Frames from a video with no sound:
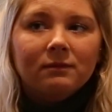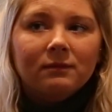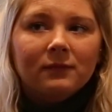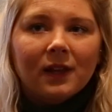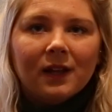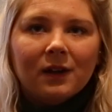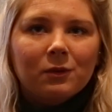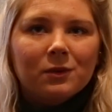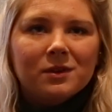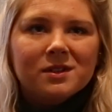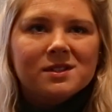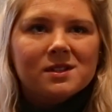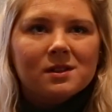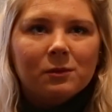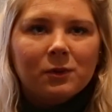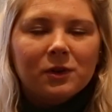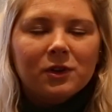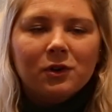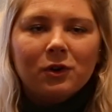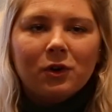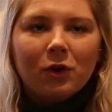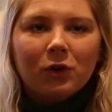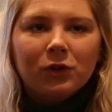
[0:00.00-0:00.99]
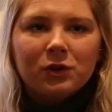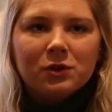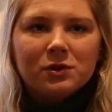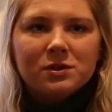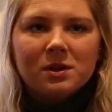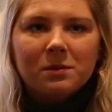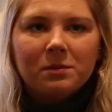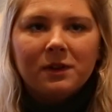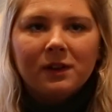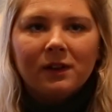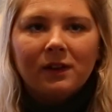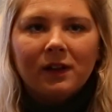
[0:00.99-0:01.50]
Like when you go through
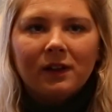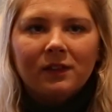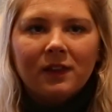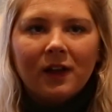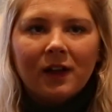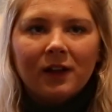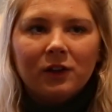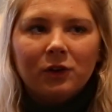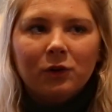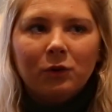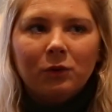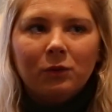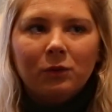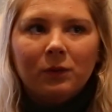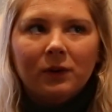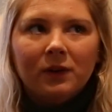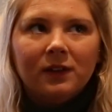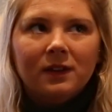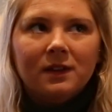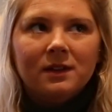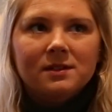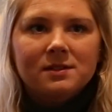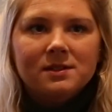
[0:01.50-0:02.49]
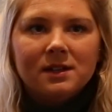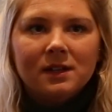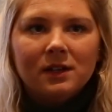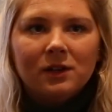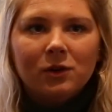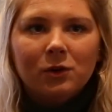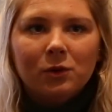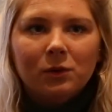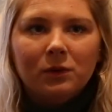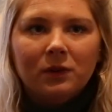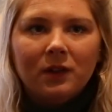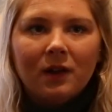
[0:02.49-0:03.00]
something like that, you really see
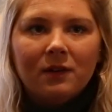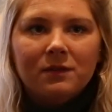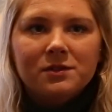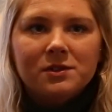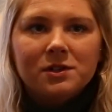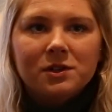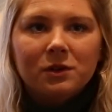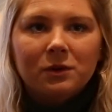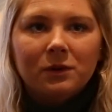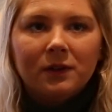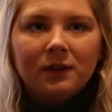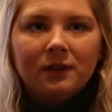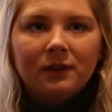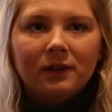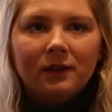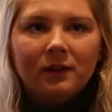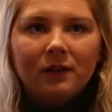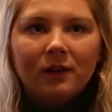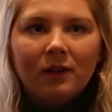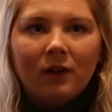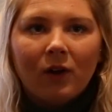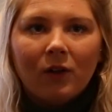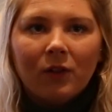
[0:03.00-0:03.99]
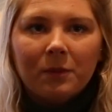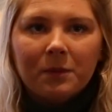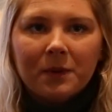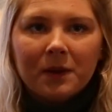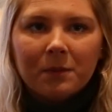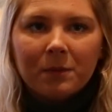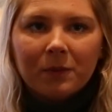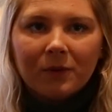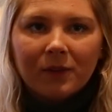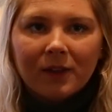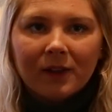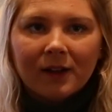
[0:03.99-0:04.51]
who loves you and all the
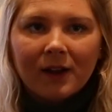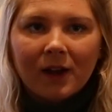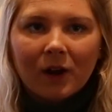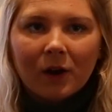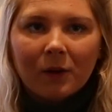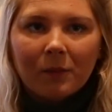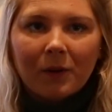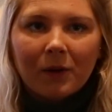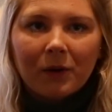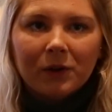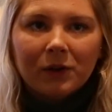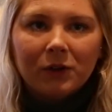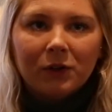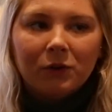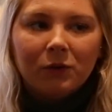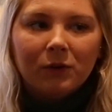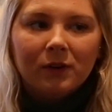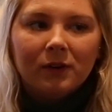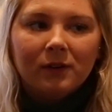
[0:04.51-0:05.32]
people that care about you.